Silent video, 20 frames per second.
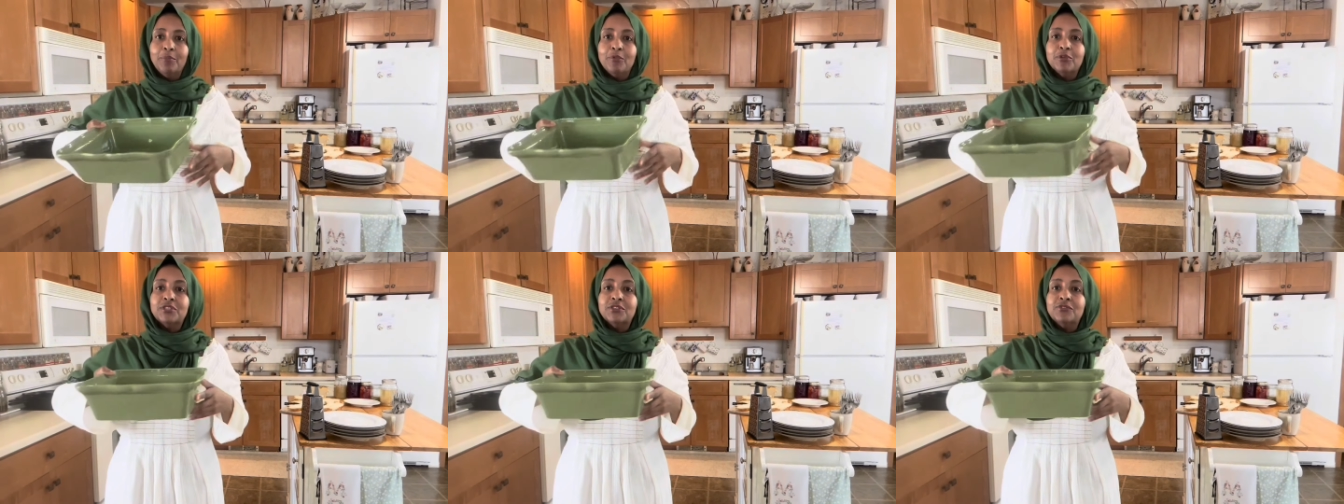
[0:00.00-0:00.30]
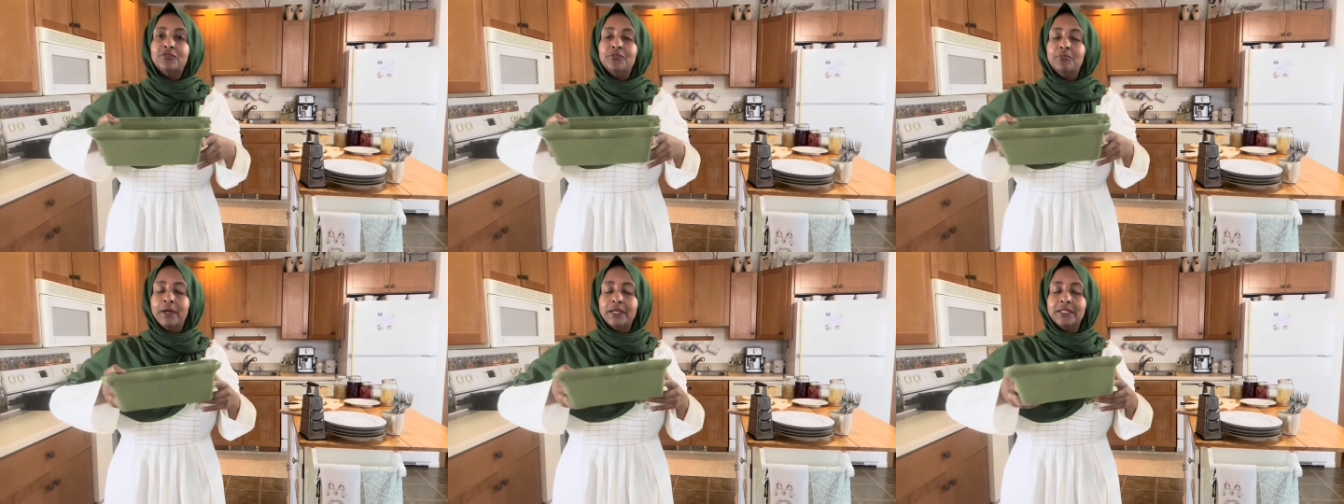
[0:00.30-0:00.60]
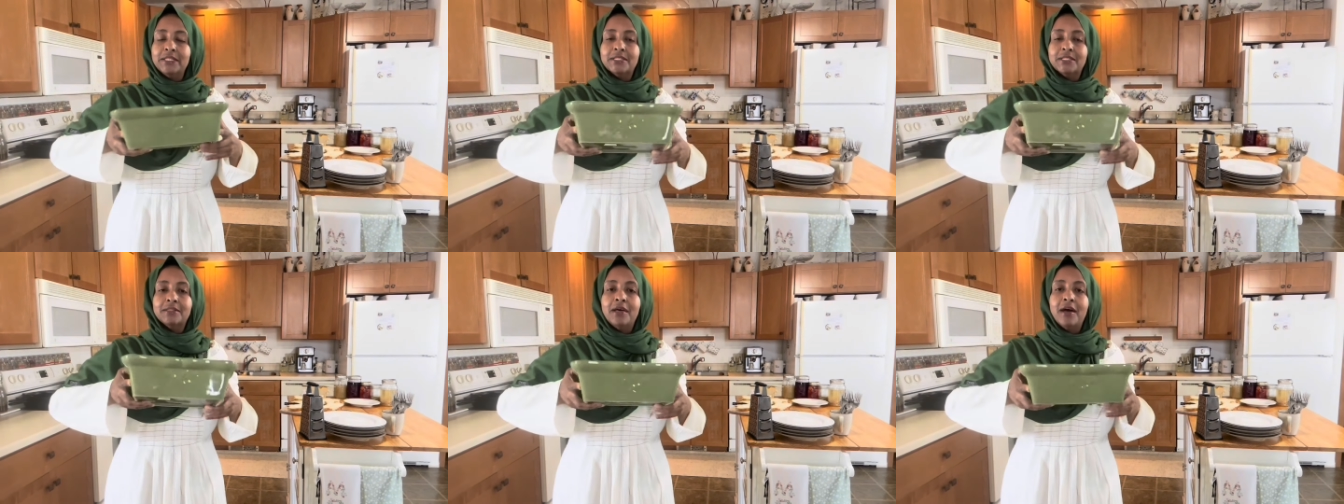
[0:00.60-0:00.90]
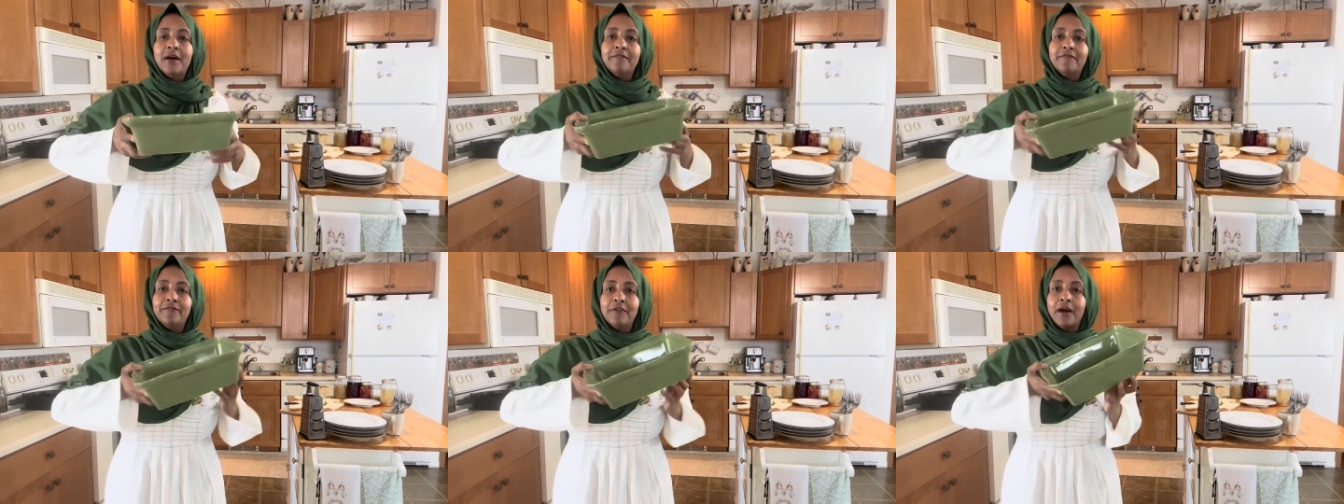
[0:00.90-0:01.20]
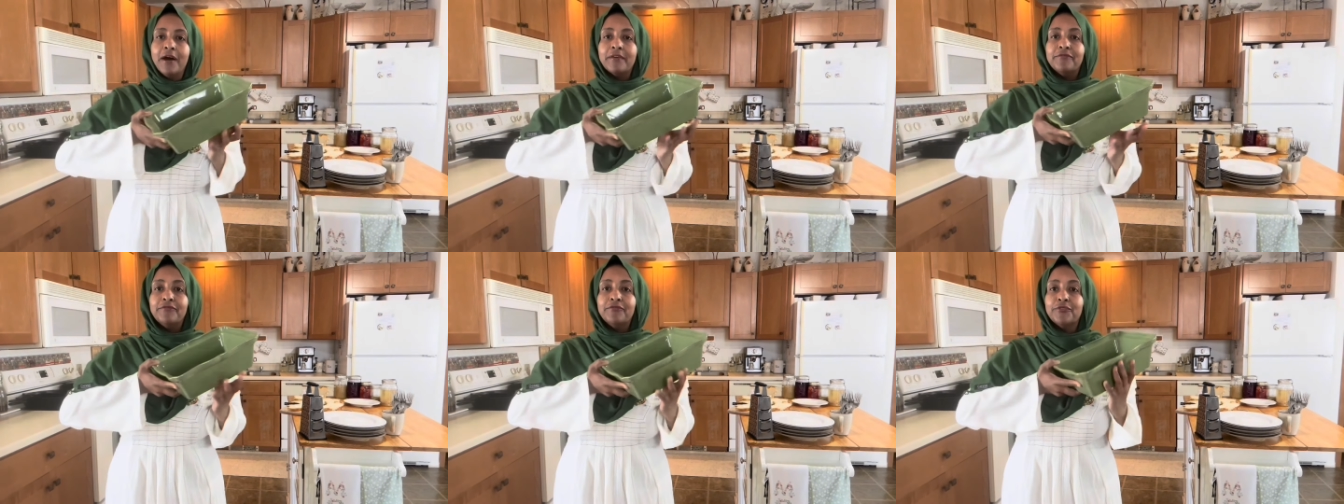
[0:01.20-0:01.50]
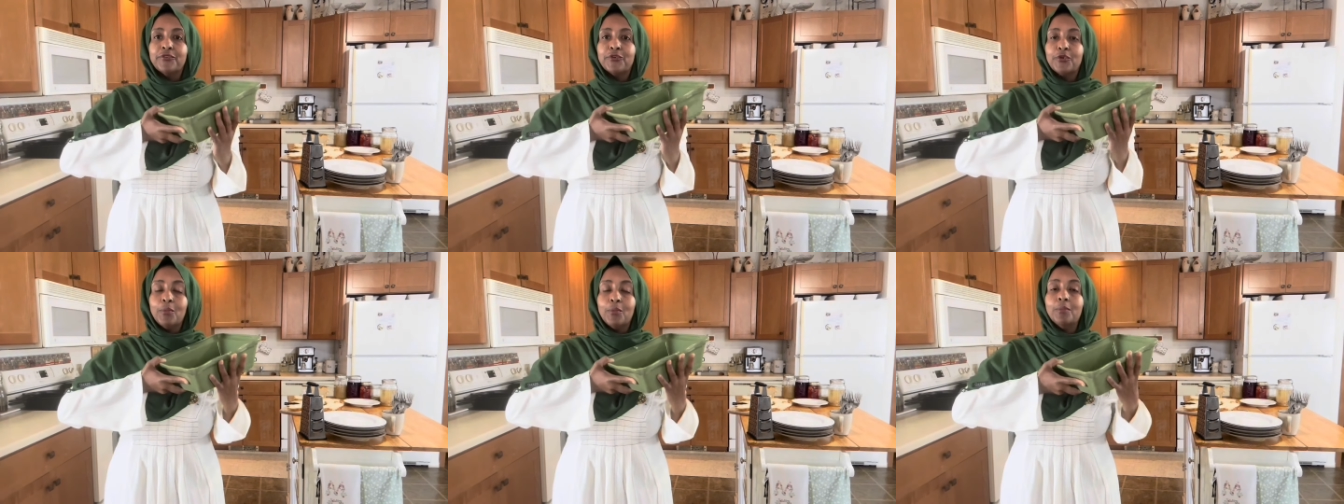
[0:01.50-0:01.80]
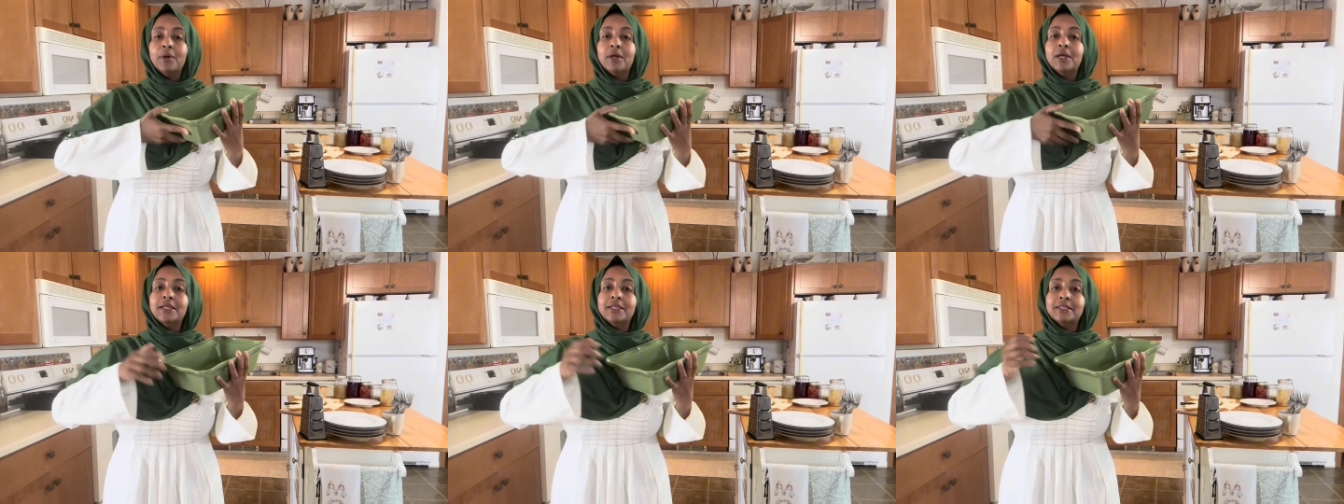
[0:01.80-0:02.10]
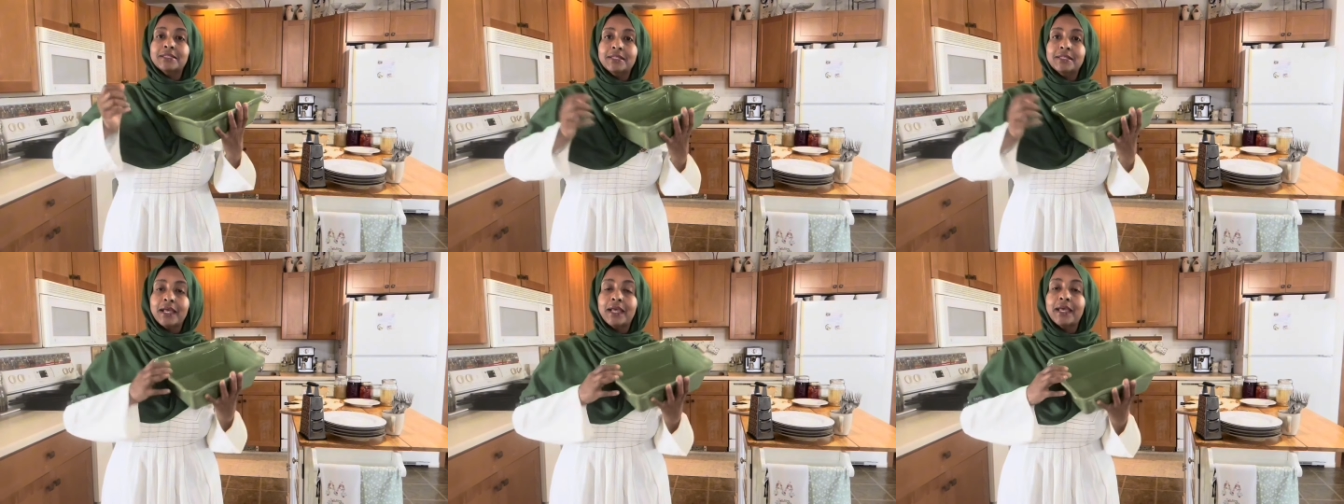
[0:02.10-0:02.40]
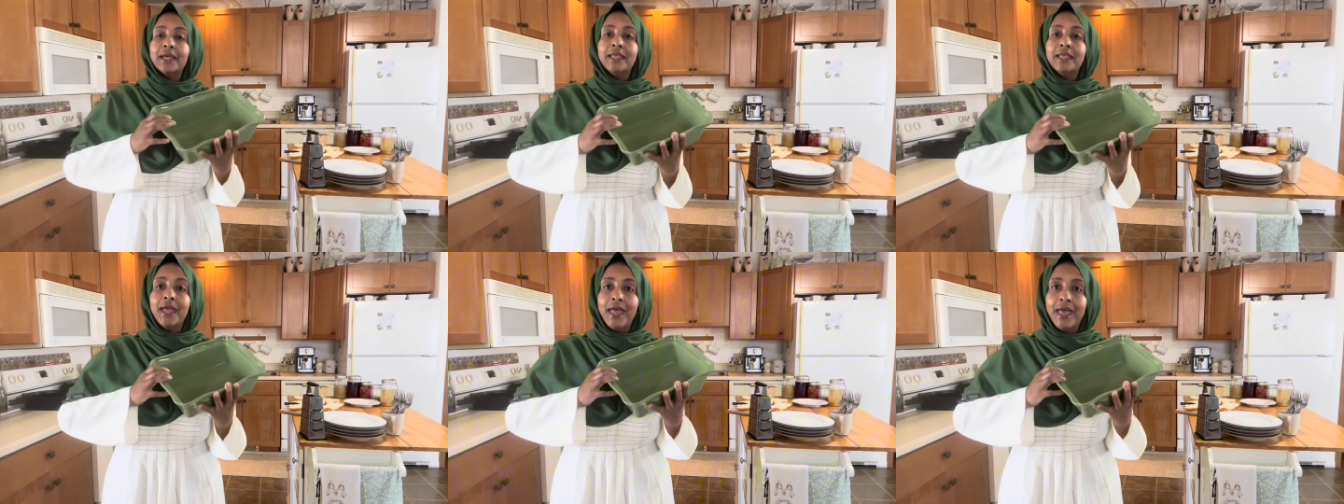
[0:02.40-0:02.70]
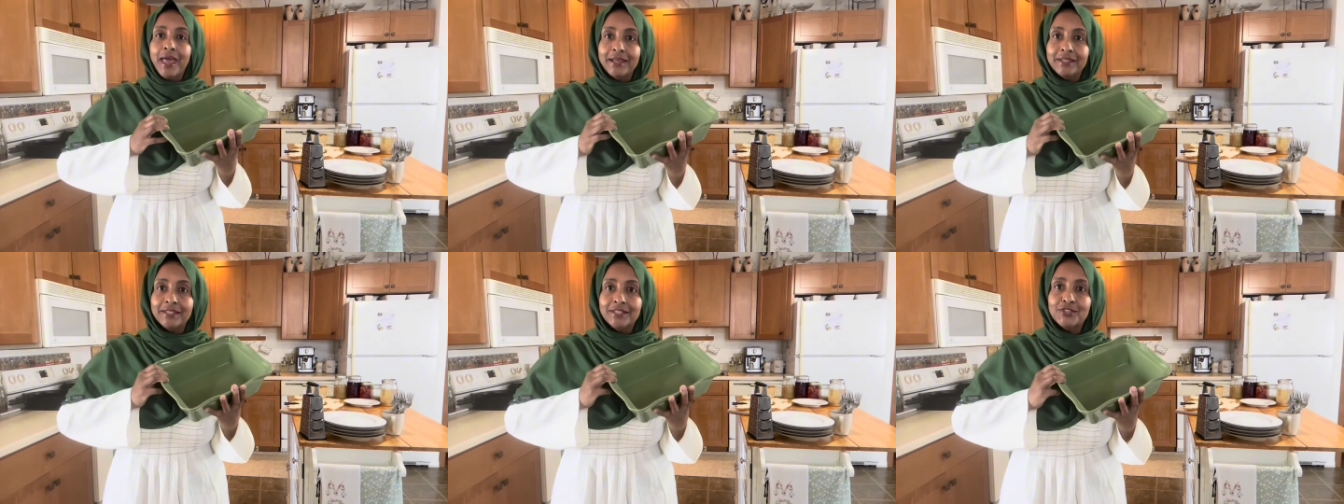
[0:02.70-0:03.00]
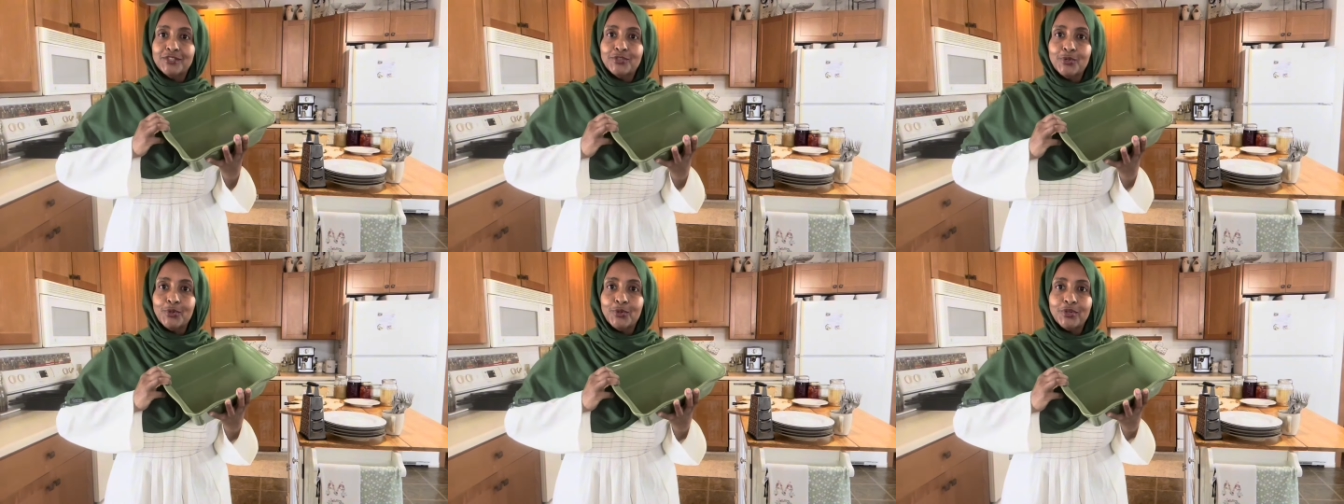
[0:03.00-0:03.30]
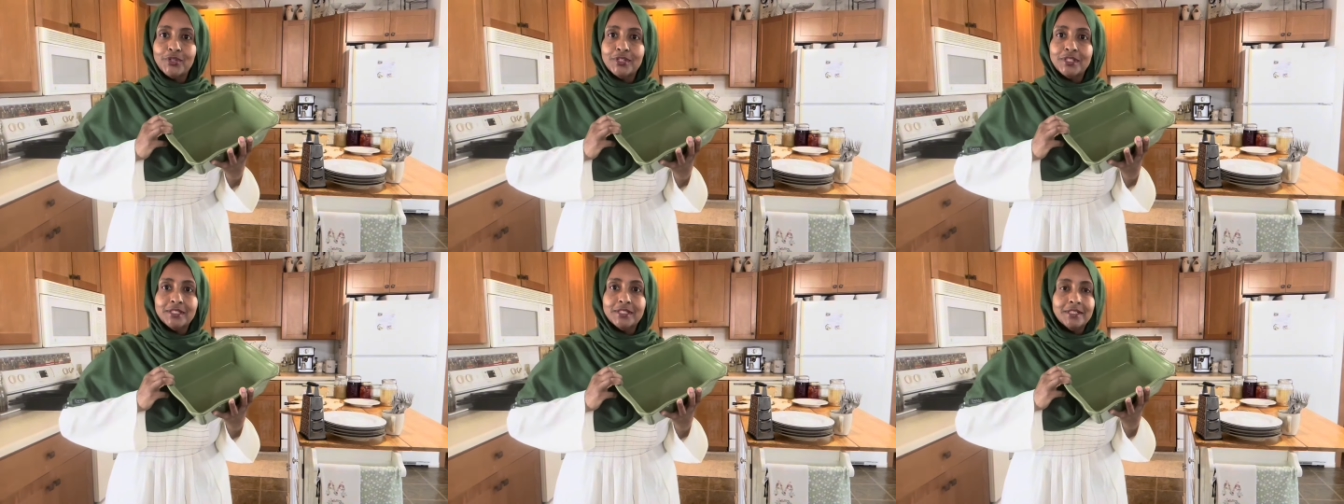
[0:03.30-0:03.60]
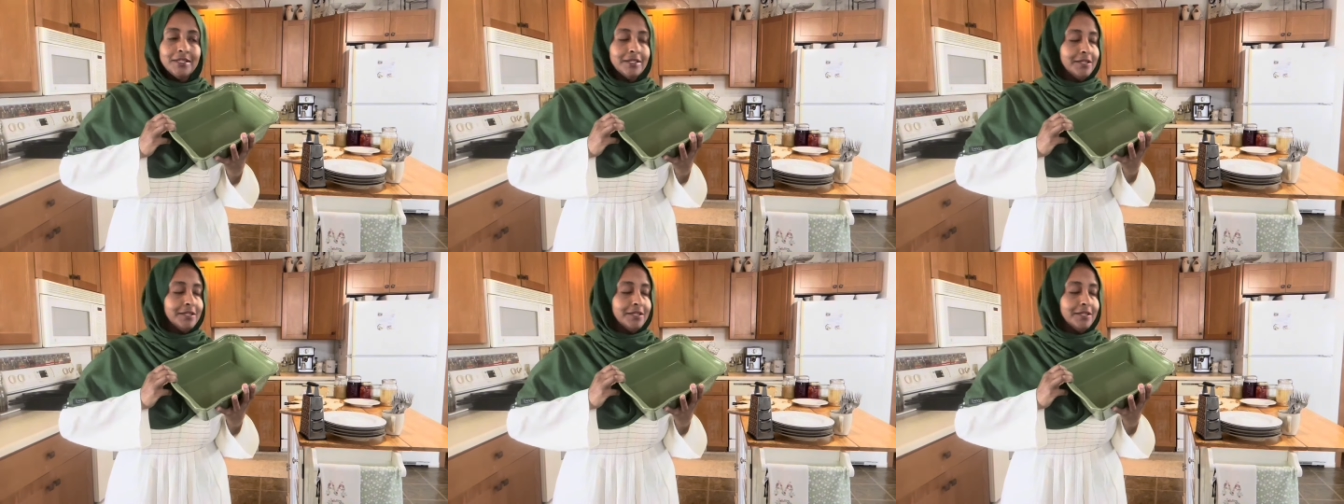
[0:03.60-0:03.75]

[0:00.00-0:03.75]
Most of my stuff are from secondhand stores.